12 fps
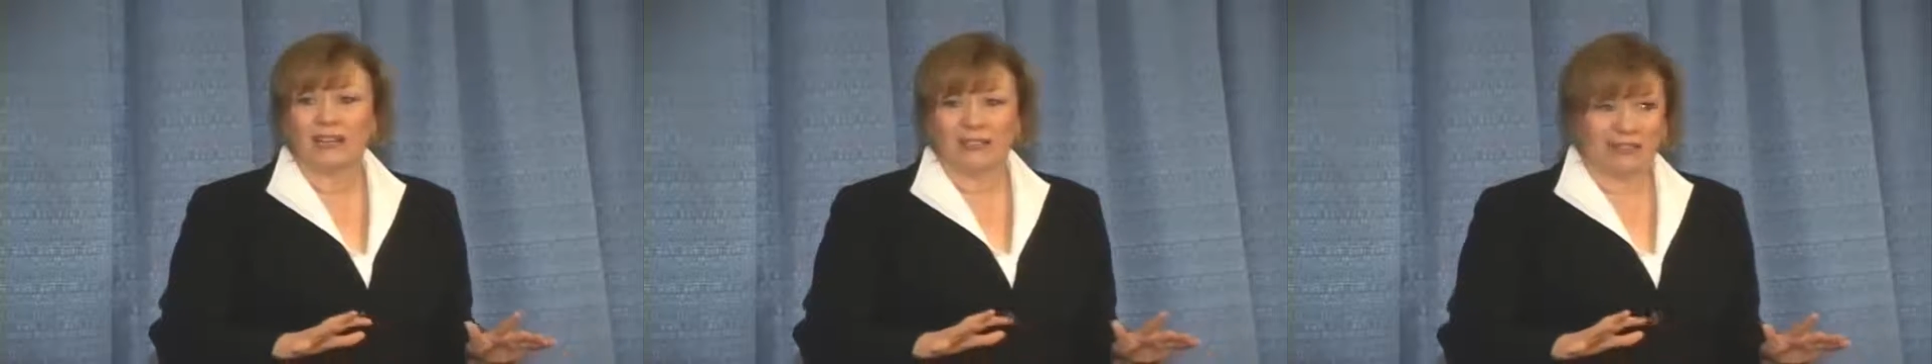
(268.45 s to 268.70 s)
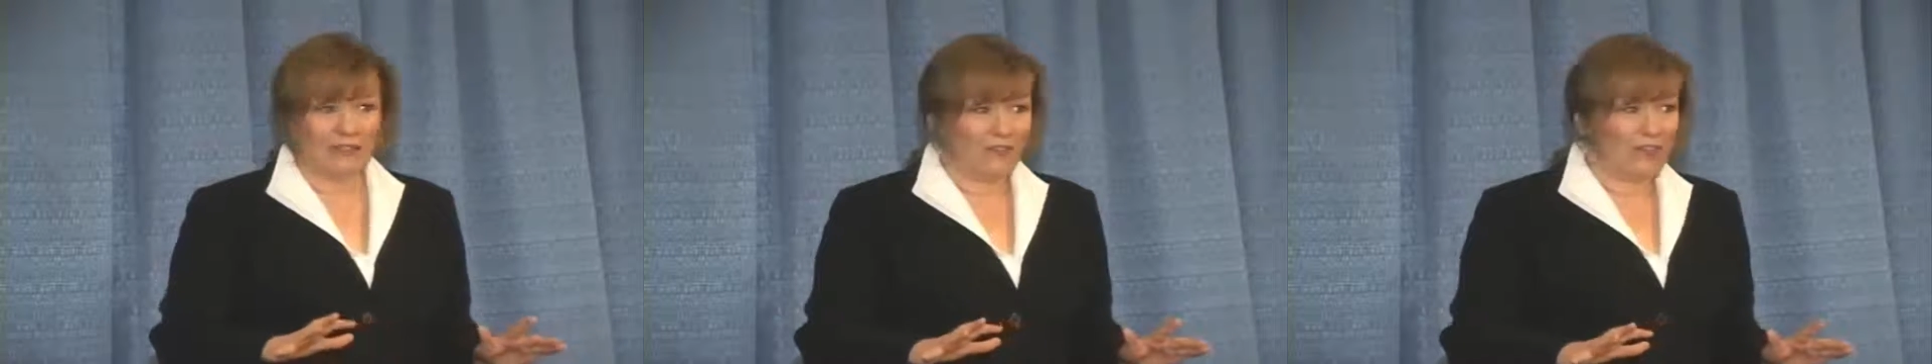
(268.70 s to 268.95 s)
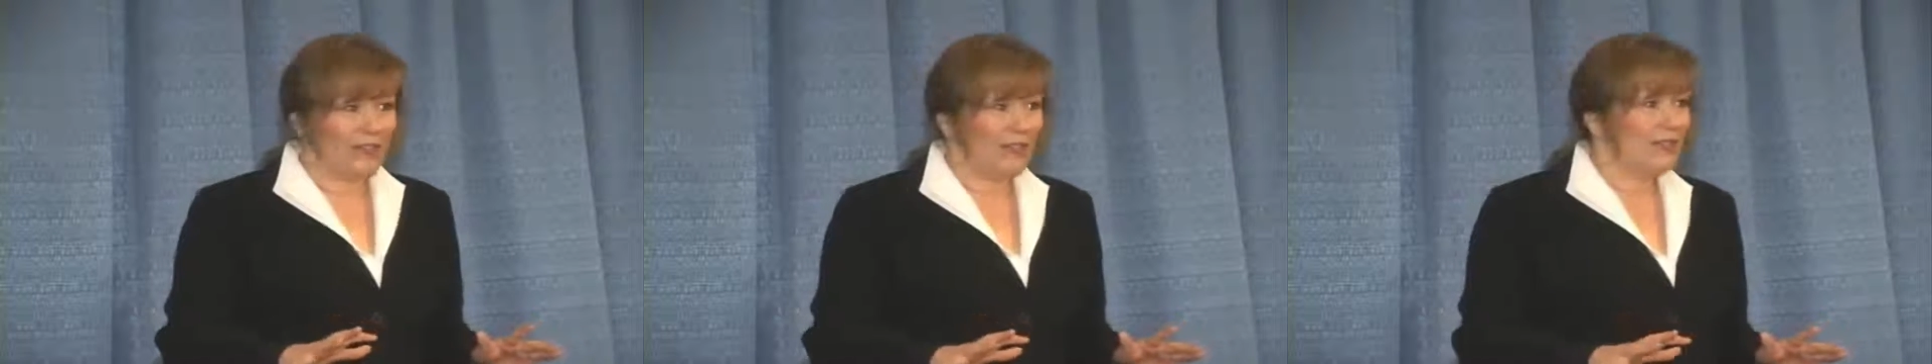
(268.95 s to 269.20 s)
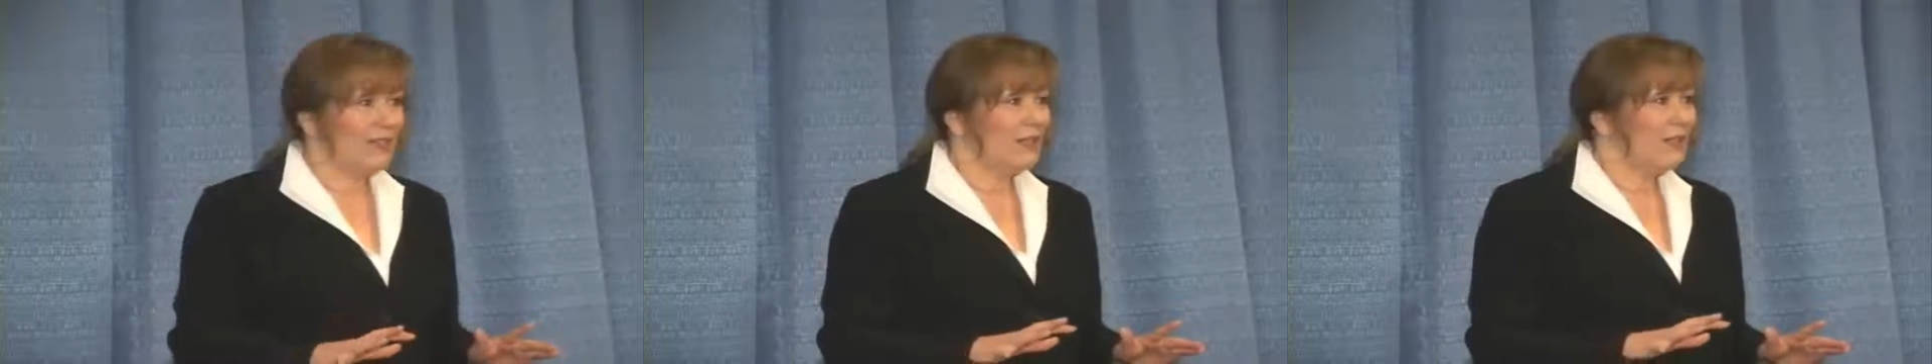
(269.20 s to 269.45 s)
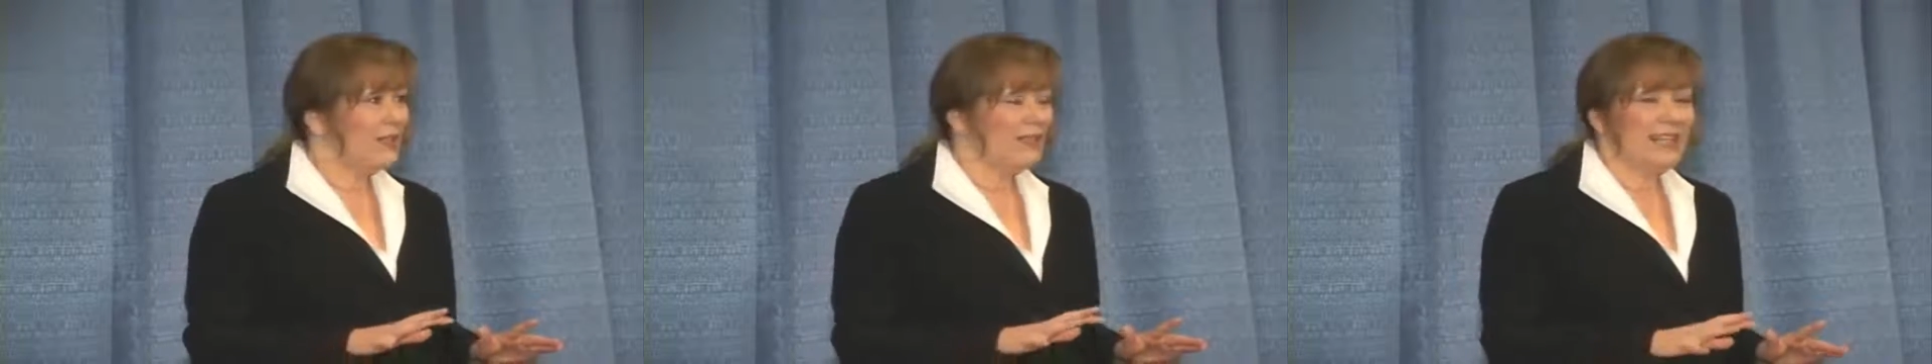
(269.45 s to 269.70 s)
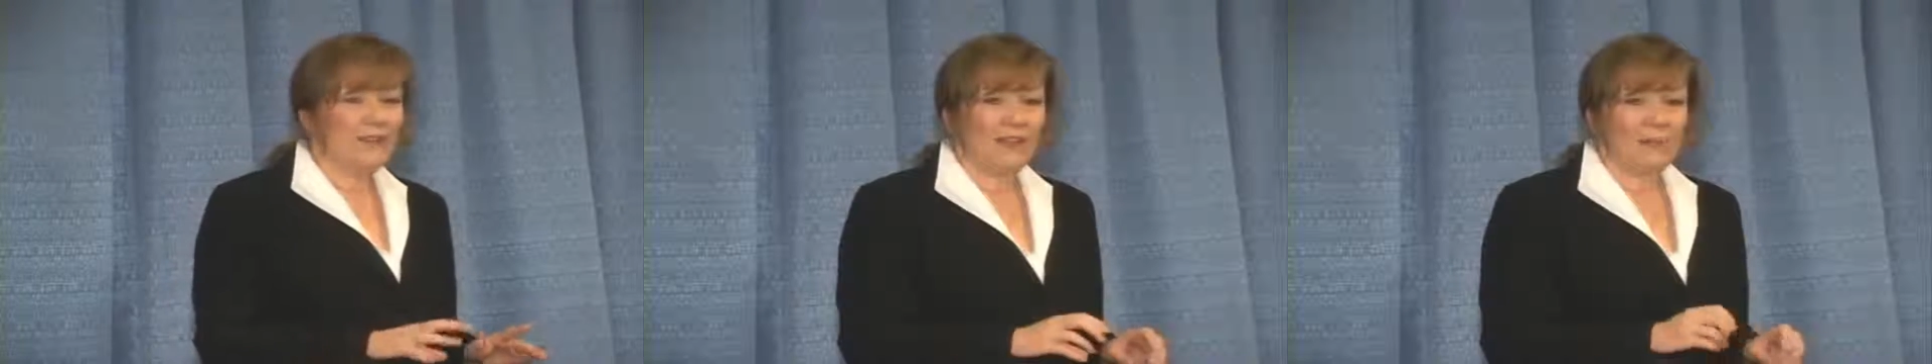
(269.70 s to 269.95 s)

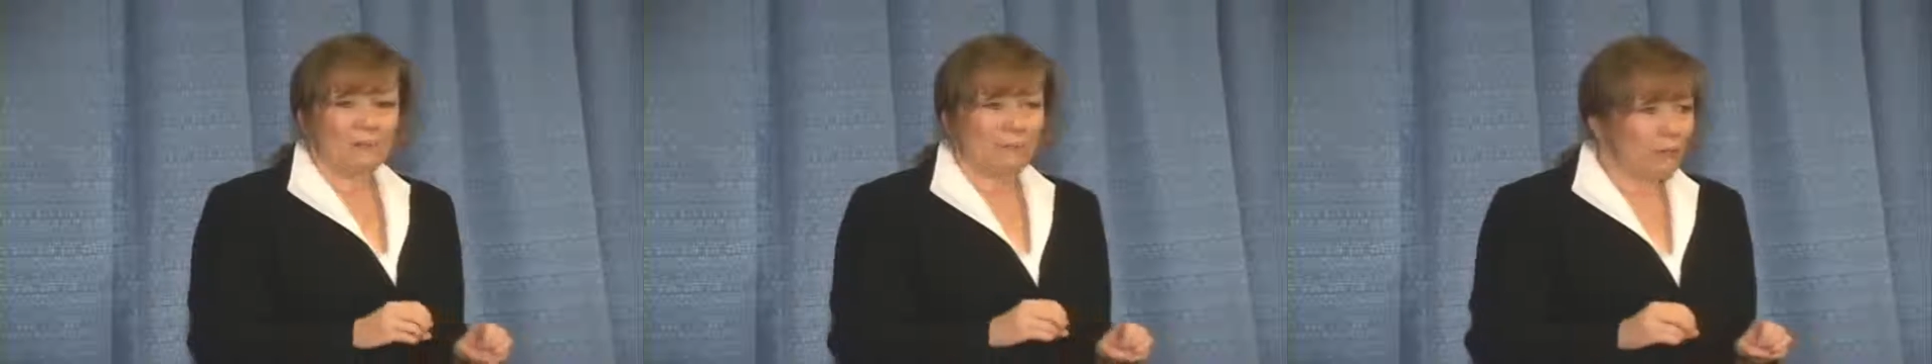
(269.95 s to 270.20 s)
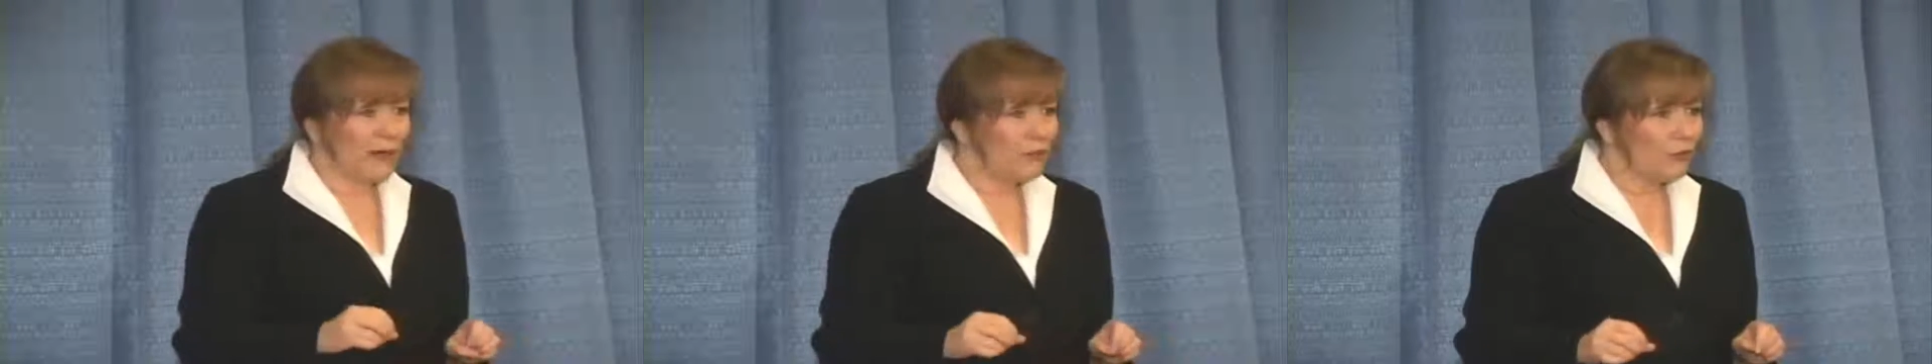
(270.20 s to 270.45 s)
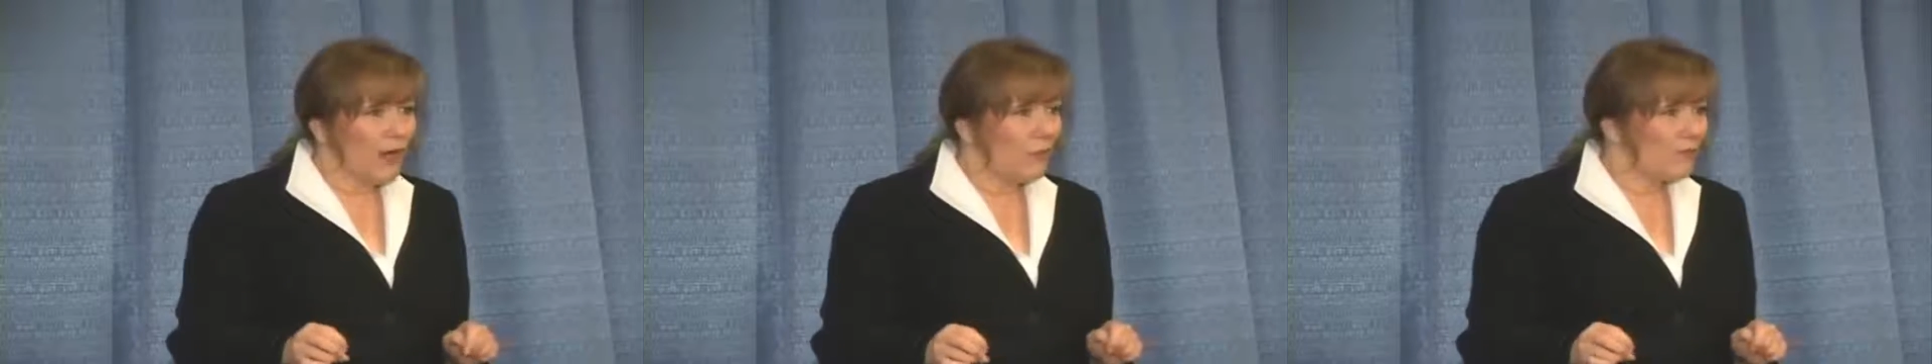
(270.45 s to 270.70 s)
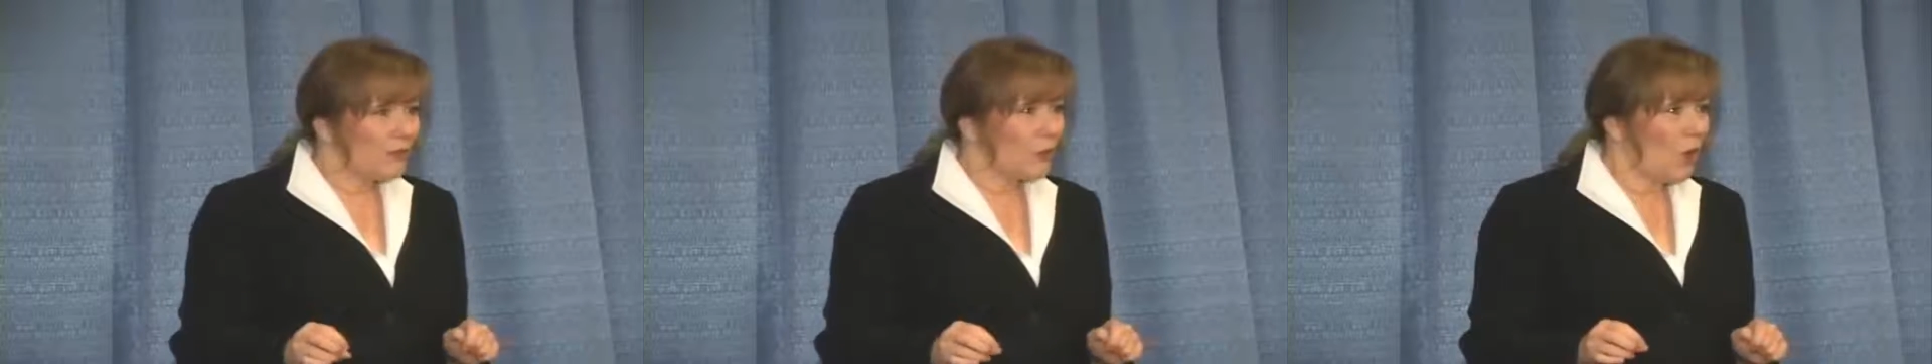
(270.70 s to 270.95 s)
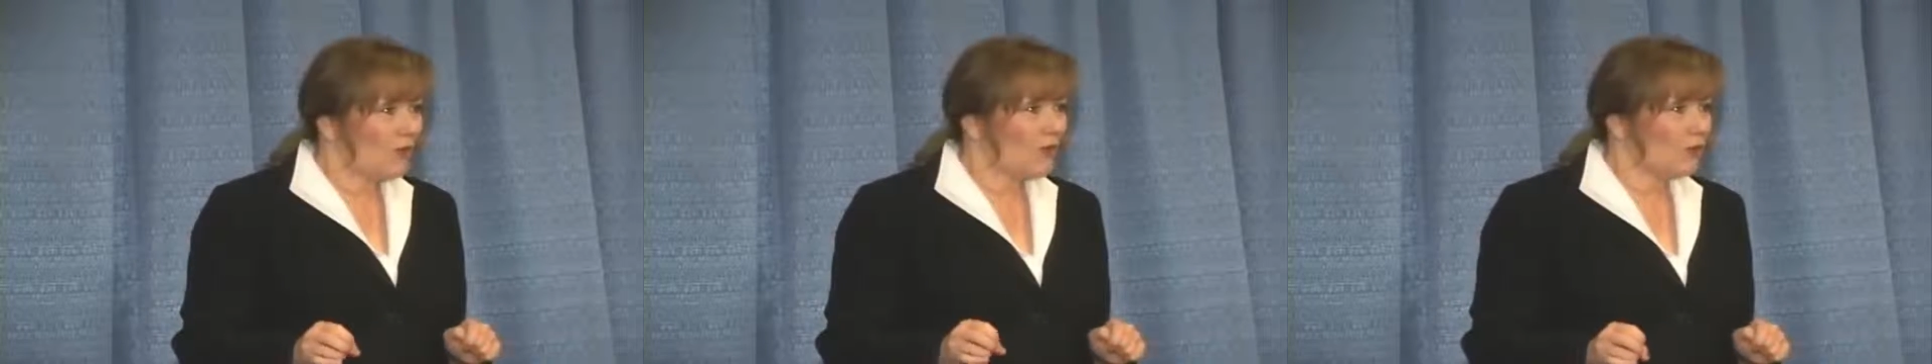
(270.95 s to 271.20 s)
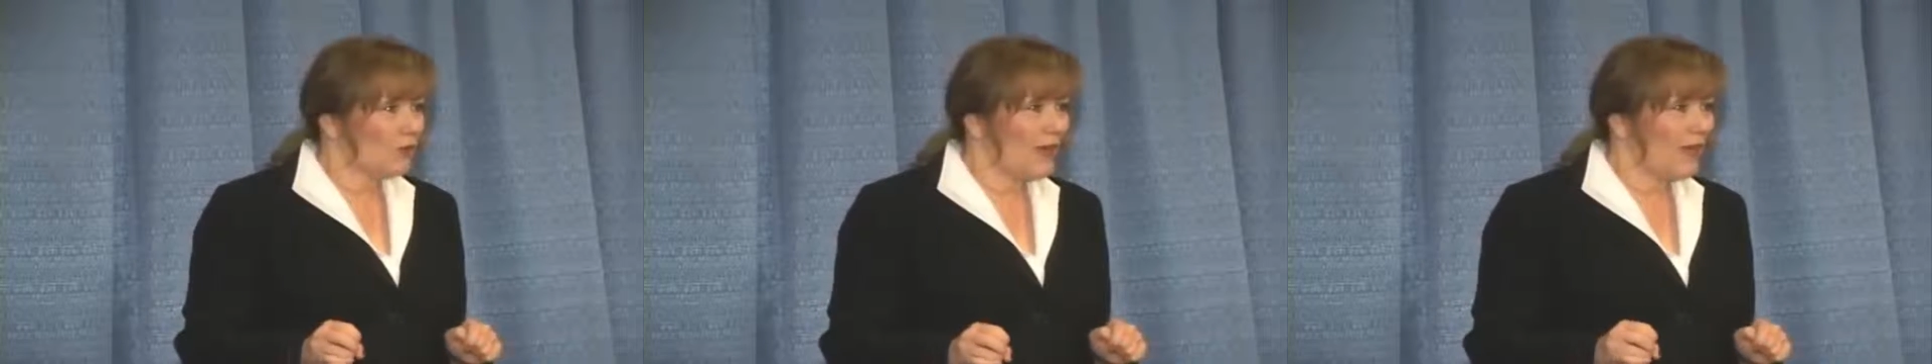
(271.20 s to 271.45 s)
leaving breadcrumbs along
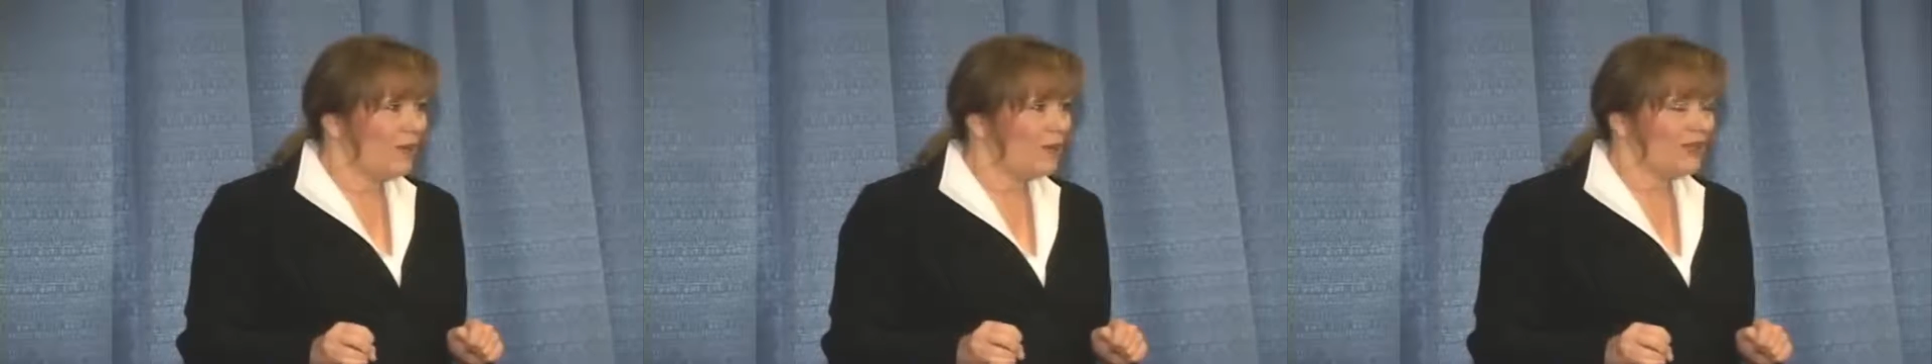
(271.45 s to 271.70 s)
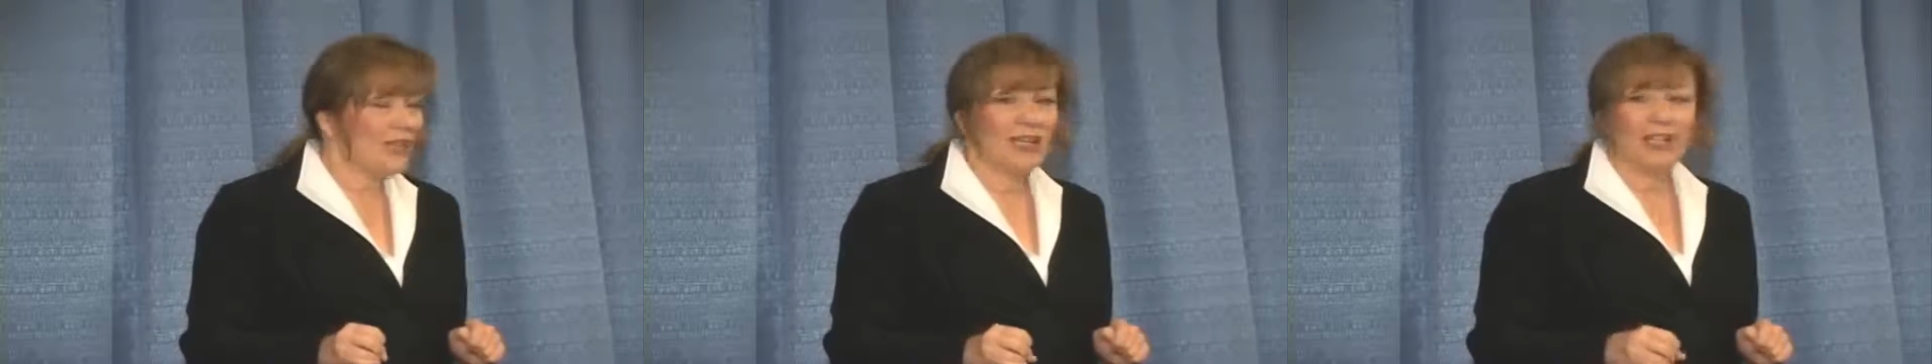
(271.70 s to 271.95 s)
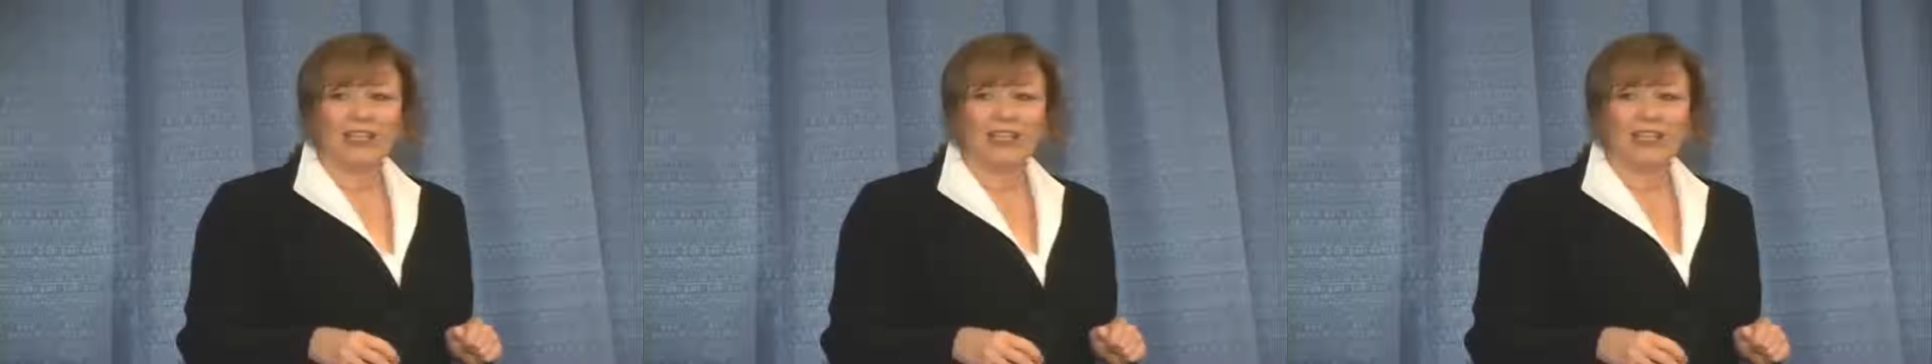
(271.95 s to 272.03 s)
the trails,